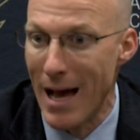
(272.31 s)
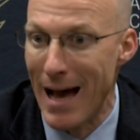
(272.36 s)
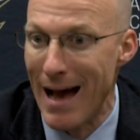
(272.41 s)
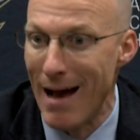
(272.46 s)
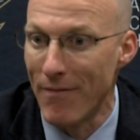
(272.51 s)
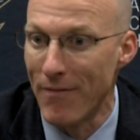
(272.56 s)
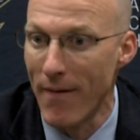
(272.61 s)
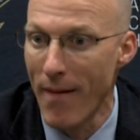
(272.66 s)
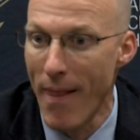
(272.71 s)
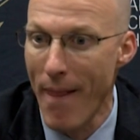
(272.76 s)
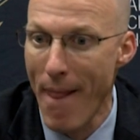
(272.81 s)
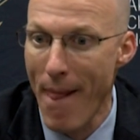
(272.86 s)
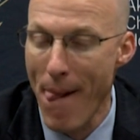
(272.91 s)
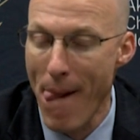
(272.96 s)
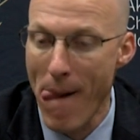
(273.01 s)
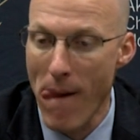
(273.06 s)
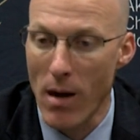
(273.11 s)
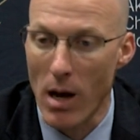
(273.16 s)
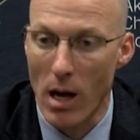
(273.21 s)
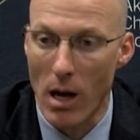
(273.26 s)
half
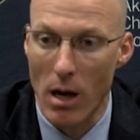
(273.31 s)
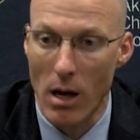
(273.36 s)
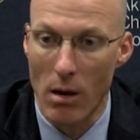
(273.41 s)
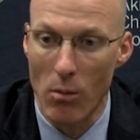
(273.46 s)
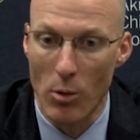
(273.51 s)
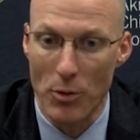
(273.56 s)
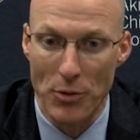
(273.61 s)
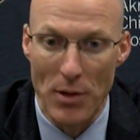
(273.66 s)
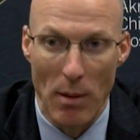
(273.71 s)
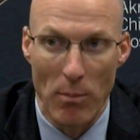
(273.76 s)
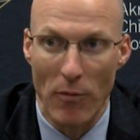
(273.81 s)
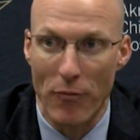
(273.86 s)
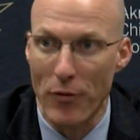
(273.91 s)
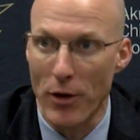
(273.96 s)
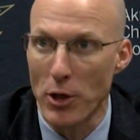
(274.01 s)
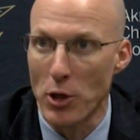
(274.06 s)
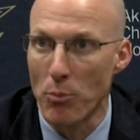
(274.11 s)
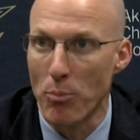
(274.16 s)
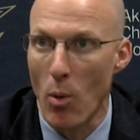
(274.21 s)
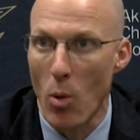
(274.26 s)
with
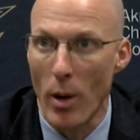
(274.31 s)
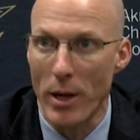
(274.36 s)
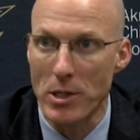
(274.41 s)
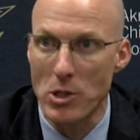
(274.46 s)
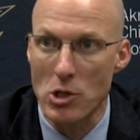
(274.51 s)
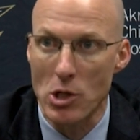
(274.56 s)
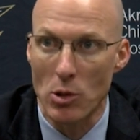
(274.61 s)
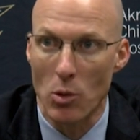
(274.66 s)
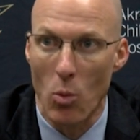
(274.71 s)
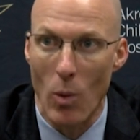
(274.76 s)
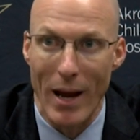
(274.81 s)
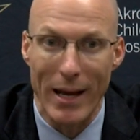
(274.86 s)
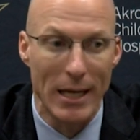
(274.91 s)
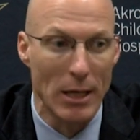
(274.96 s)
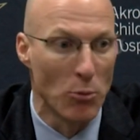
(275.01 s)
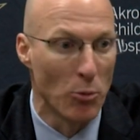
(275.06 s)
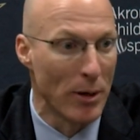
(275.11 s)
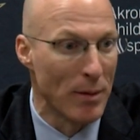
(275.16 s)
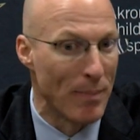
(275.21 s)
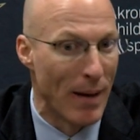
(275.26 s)
double-figure points and the way
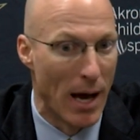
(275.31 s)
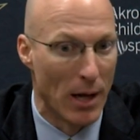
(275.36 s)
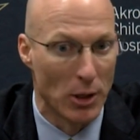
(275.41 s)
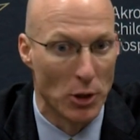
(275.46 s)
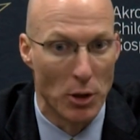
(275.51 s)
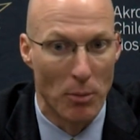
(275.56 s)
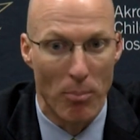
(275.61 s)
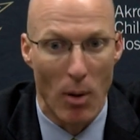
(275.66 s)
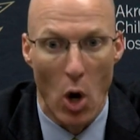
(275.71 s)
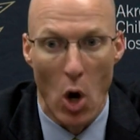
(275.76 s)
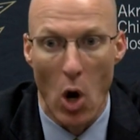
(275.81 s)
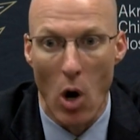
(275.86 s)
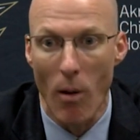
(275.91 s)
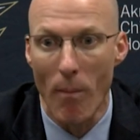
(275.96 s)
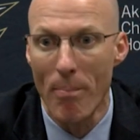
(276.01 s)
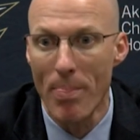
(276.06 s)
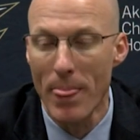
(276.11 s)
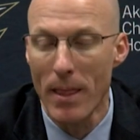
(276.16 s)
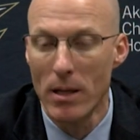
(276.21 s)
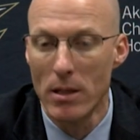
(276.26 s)
he rebounded the
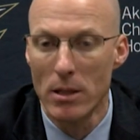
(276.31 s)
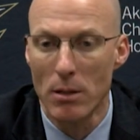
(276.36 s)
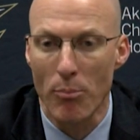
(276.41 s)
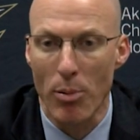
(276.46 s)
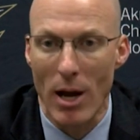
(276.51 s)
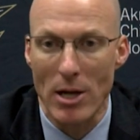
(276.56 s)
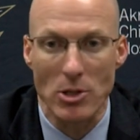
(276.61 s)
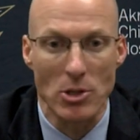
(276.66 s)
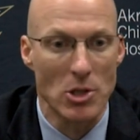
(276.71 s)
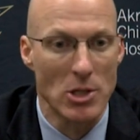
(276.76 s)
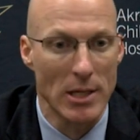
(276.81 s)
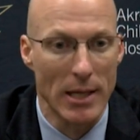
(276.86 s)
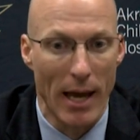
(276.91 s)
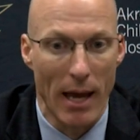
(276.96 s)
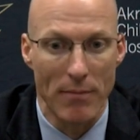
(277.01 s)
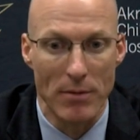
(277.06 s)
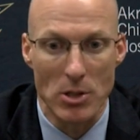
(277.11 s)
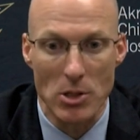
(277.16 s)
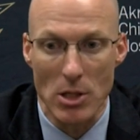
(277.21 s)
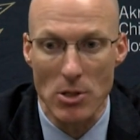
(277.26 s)
ball, presence he
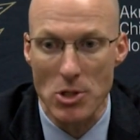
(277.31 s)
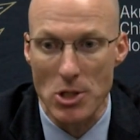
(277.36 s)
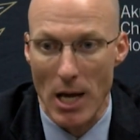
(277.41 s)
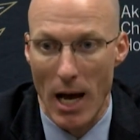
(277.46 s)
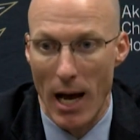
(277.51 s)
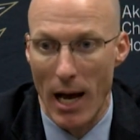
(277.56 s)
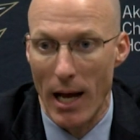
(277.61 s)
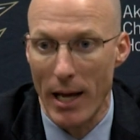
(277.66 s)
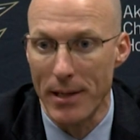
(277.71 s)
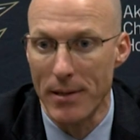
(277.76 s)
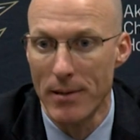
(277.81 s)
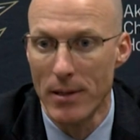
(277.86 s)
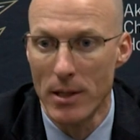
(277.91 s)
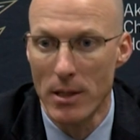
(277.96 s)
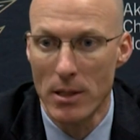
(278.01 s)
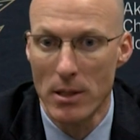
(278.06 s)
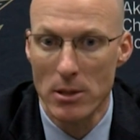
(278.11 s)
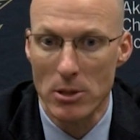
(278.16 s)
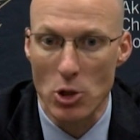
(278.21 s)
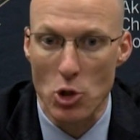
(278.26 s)
gave us inside,
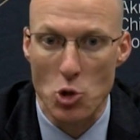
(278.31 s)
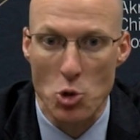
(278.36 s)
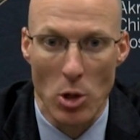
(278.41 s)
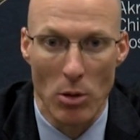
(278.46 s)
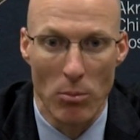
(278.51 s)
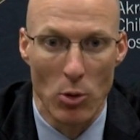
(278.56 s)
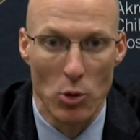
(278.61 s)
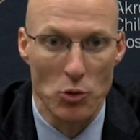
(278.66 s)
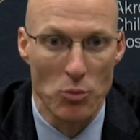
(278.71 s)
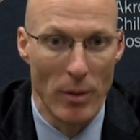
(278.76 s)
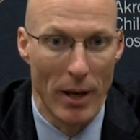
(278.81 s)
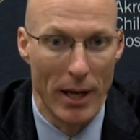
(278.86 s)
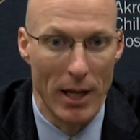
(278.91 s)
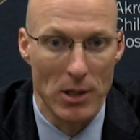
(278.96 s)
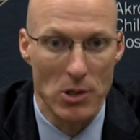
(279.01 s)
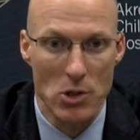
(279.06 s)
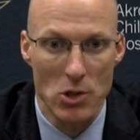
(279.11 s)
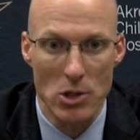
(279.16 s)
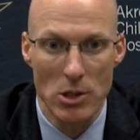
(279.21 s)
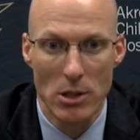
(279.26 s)
to Tribble's
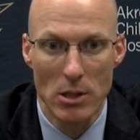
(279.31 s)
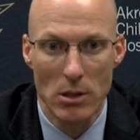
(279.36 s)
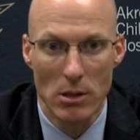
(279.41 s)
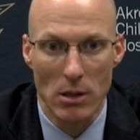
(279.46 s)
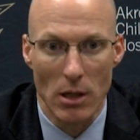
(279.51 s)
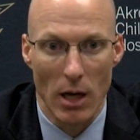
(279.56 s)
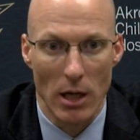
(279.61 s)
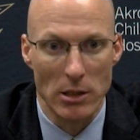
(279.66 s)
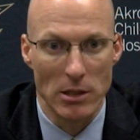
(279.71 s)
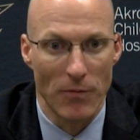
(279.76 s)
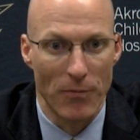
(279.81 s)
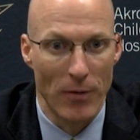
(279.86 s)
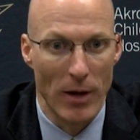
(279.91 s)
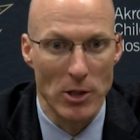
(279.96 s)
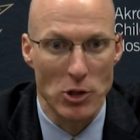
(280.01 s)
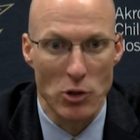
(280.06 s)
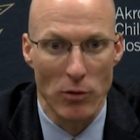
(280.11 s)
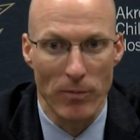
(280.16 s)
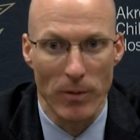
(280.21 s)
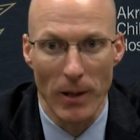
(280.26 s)
minutes
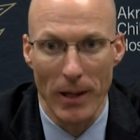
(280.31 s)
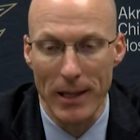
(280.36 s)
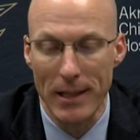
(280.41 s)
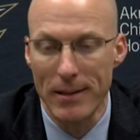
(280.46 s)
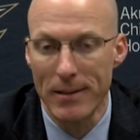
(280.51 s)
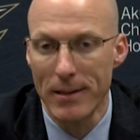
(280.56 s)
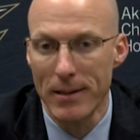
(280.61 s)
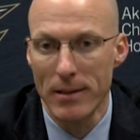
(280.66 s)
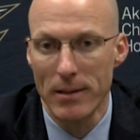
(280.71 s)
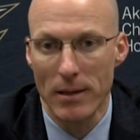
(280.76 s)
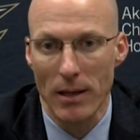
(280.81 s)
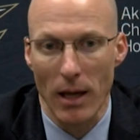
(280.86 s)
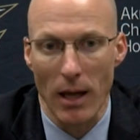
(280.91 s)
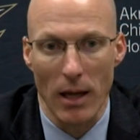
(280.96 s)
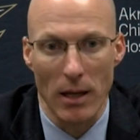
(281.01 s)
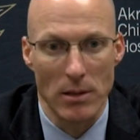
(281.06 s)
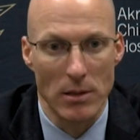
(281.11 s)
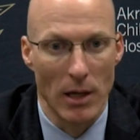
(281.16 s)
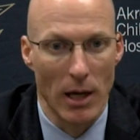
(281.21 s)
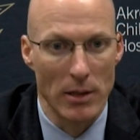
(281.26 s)
defensively
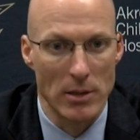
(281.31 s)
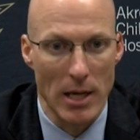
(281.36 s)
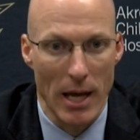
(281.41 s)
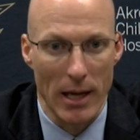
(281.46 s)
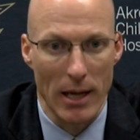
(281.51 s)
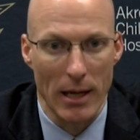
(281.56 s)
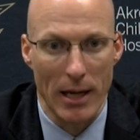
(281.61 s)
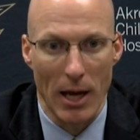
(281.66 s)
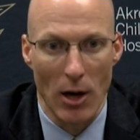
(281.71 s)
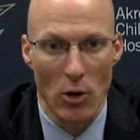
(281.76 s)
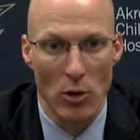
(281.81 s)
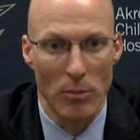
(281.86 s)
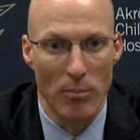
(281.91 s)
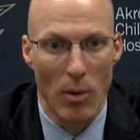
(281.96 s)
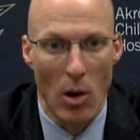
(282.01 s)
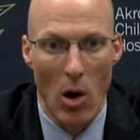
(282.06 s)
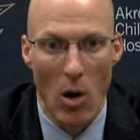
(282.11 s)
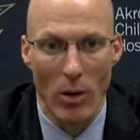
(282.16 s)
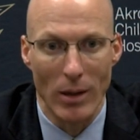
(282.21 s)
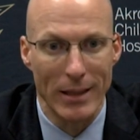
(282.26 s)
and taking care of the
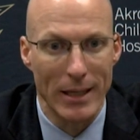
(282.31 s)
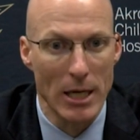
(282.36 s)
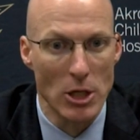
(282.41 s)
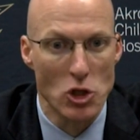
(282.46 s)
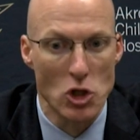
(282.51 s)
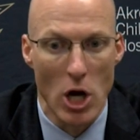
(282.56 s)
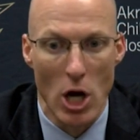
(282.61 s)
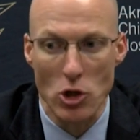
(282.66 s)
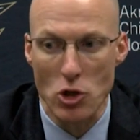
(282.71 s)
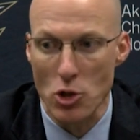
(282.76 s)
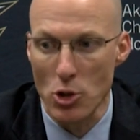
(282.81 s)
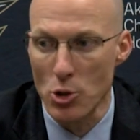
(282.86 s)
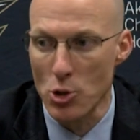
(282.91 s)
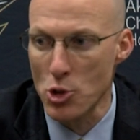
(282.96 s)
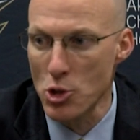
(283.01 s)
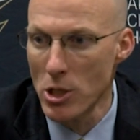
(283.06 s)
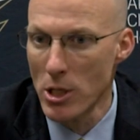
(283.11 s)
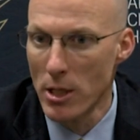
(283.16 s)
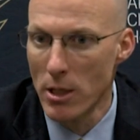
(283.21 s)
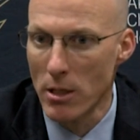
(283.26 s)
ball in key
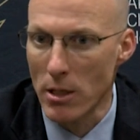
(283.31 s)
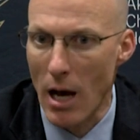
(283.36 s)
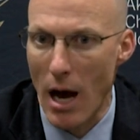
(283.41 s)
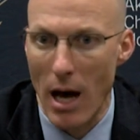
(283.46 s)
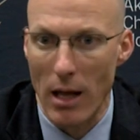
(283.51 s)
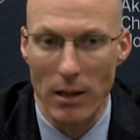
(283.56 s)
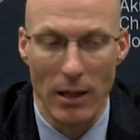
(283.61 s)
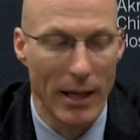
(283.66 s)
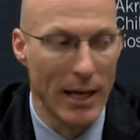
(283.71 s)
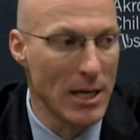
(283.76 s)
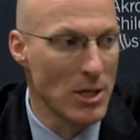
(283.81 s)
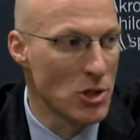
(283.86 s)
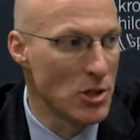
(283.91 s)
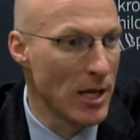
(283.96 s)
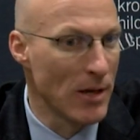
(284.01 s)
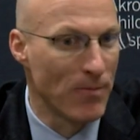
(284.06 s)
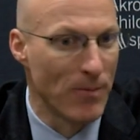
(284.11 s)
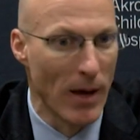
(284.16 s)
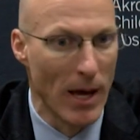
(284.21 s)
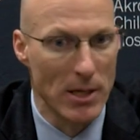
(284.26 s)
junctures, Ali's
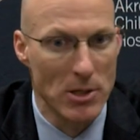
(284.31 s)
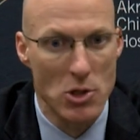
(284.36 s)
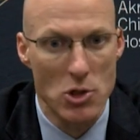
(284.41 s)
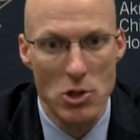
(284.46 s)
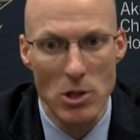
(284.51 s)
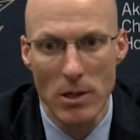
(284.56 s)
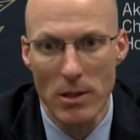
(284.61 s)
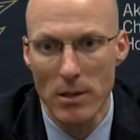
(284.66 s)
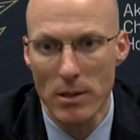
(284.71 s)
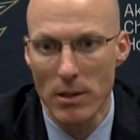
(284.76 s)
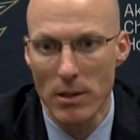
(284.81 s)
defense,